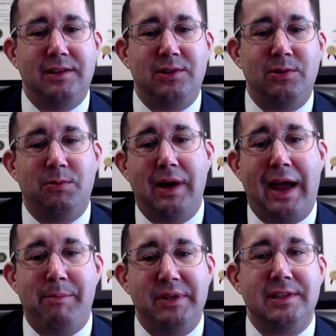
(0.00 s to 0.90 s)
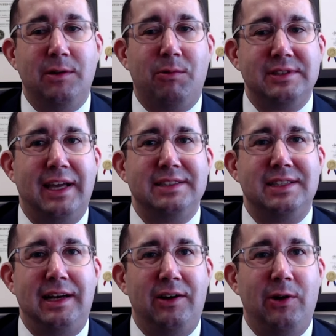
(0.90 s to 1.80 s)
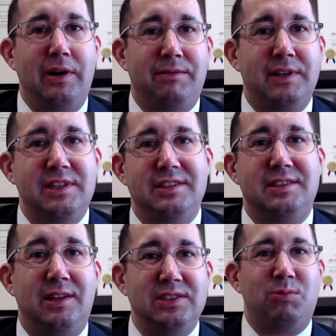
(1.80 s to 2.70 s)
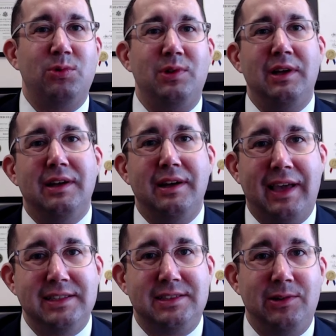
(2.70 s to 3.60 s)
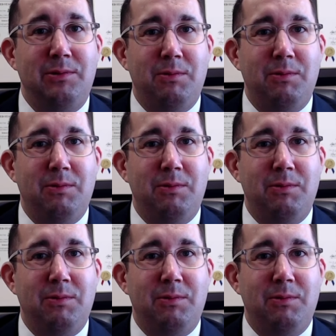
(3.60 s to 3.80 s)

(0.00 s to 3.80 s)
to what happens in the worst case scenario if the judge does rule against you.